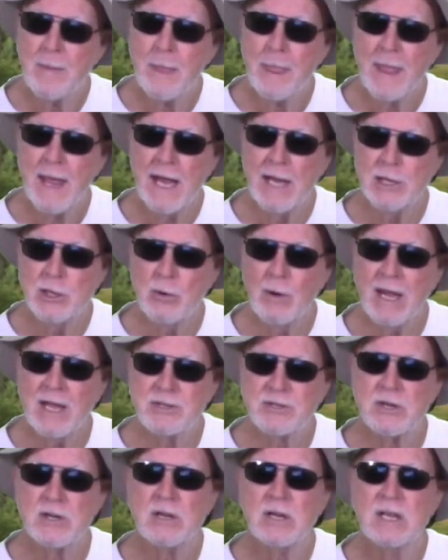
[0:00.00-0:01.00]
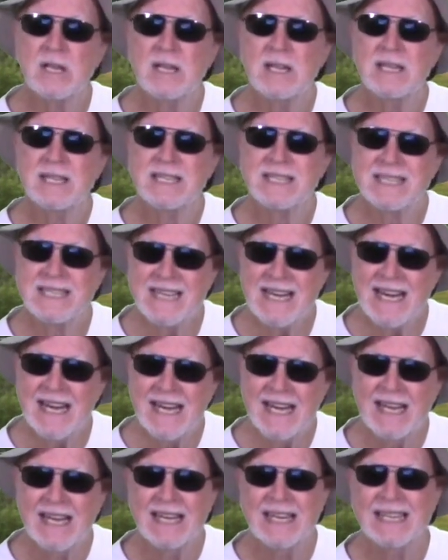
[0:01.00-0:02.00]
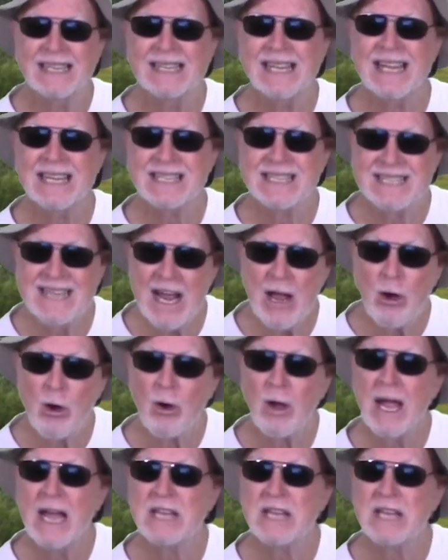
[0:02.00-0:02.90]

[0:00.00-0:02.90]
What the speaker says: and you answer, sí, deseo